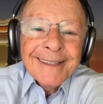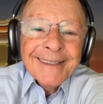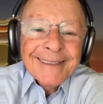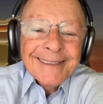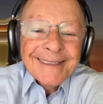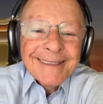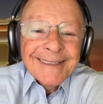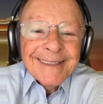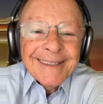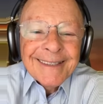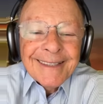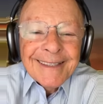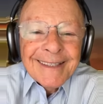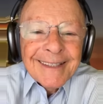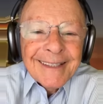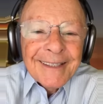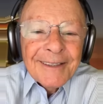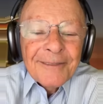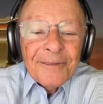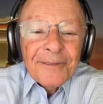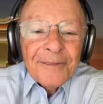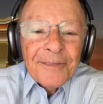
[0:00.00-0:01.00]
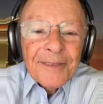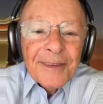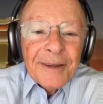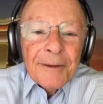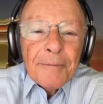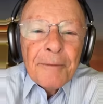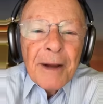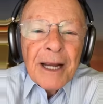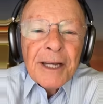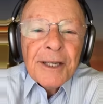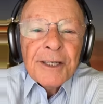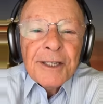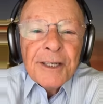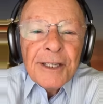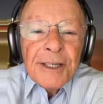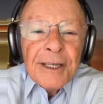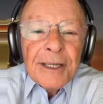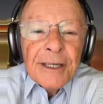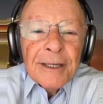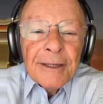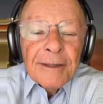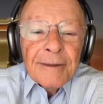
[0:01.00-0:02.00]
Just a little bit.
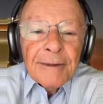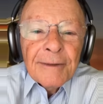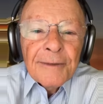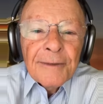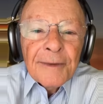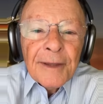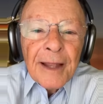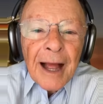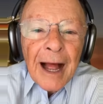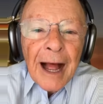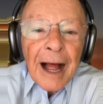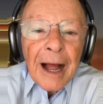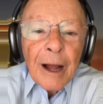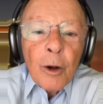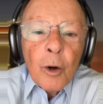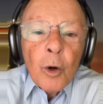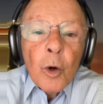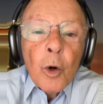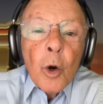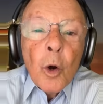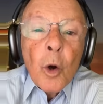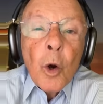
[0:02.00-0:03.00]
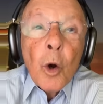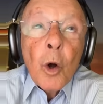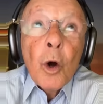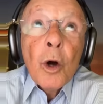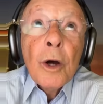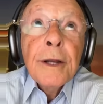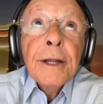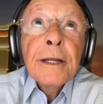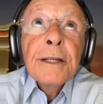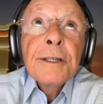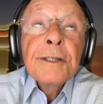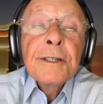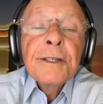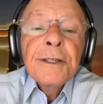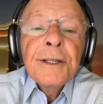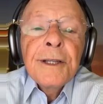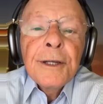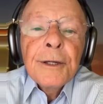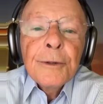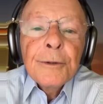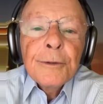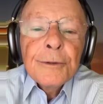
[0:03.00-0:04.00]
Imagine the
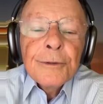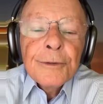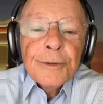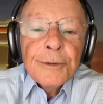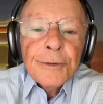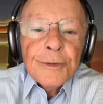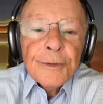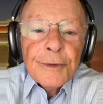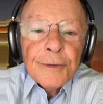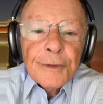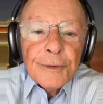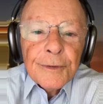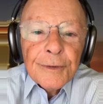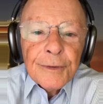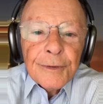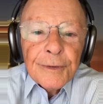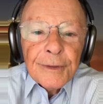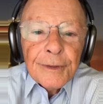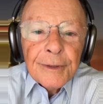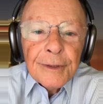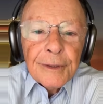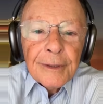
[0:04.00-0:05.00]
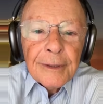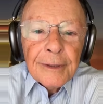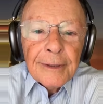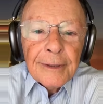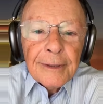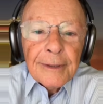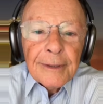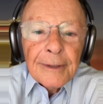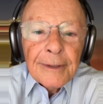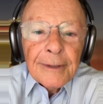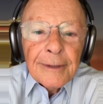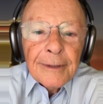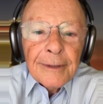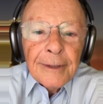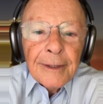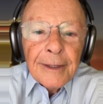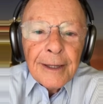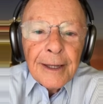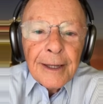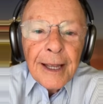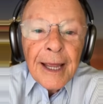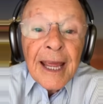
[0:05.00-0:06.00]
glory of God
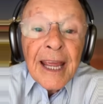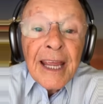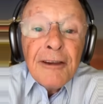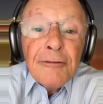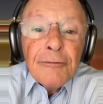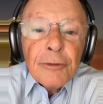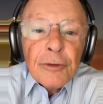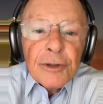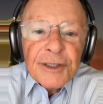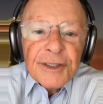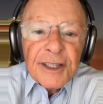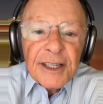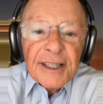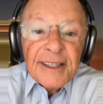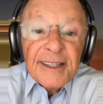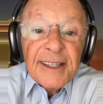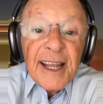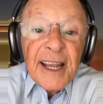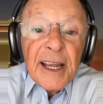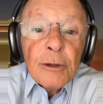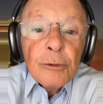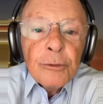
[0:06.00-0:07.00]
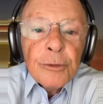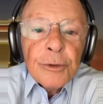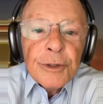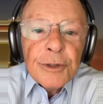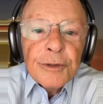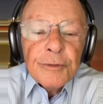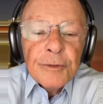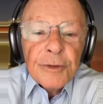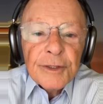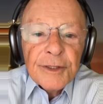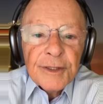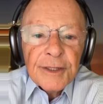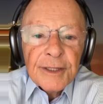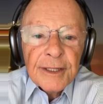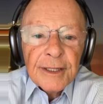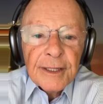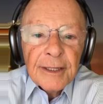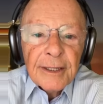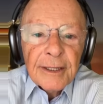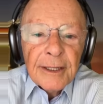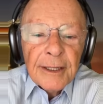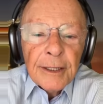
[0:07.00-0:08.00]
inside of you,
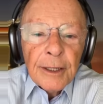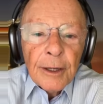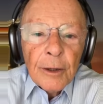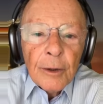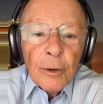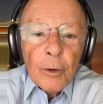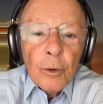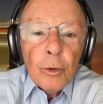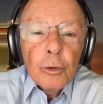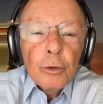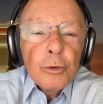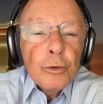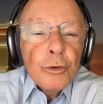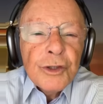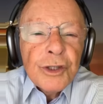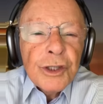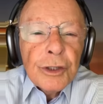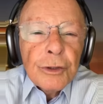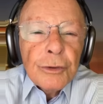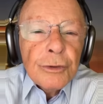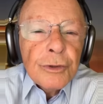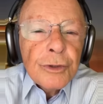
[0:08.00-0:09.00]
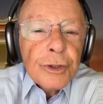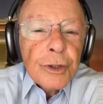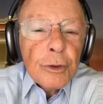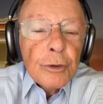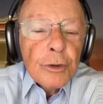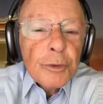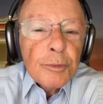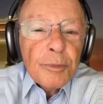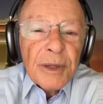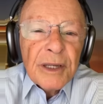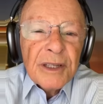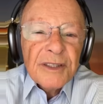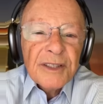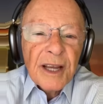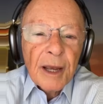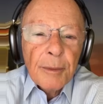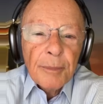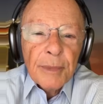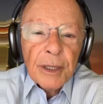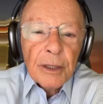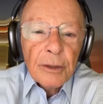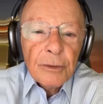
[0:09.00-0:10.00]
within you,
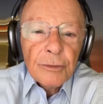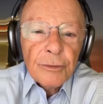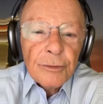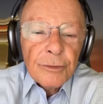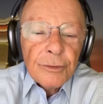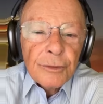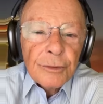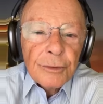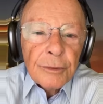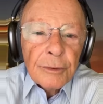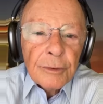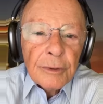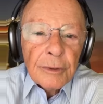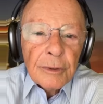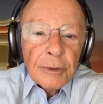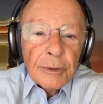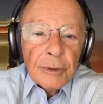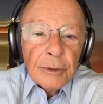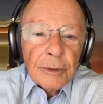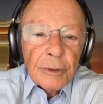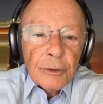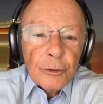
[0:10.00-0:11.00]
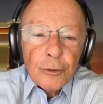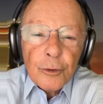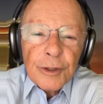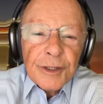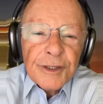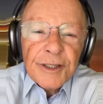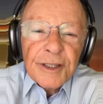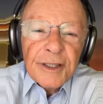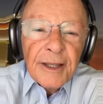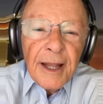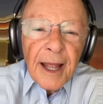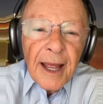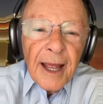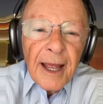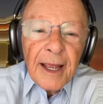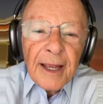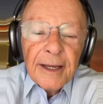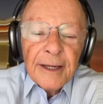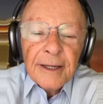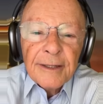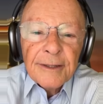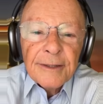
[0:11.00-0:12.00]
guiding your thoughts,
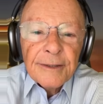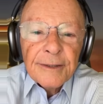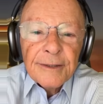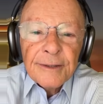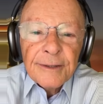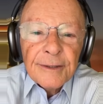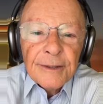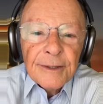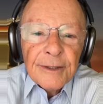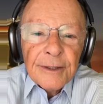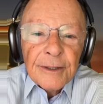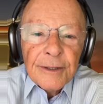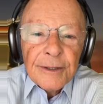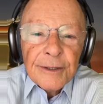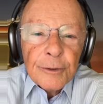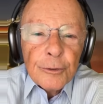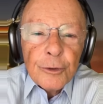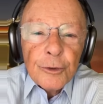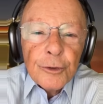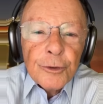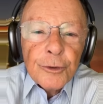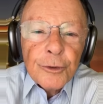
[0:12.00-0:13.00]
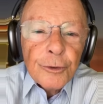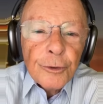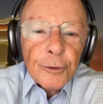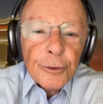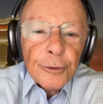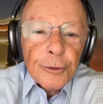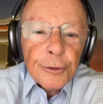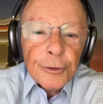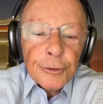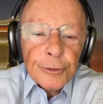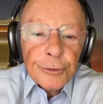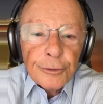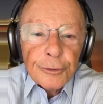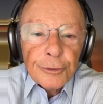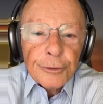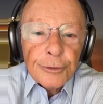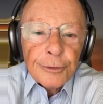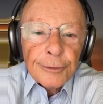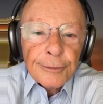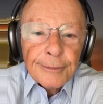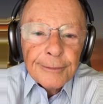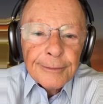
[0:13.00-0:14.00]
guiding your ideas, your
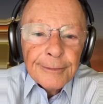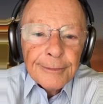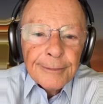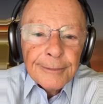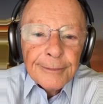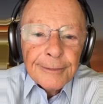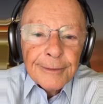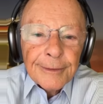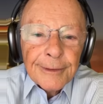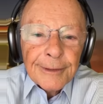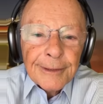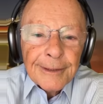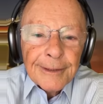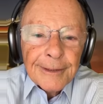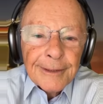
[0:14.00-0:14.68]
dreams.